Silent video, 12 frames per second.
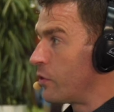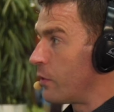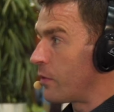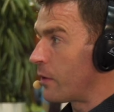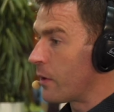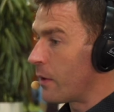
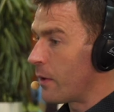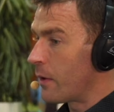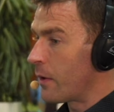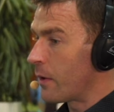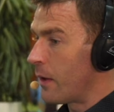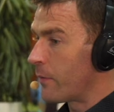reduce your,
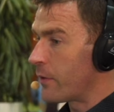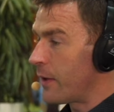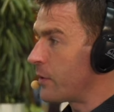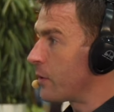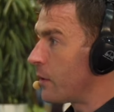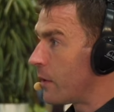your
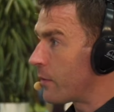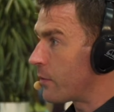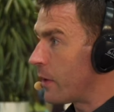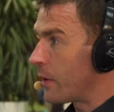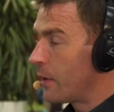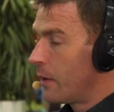conversation
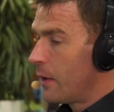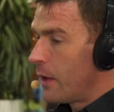cost, right?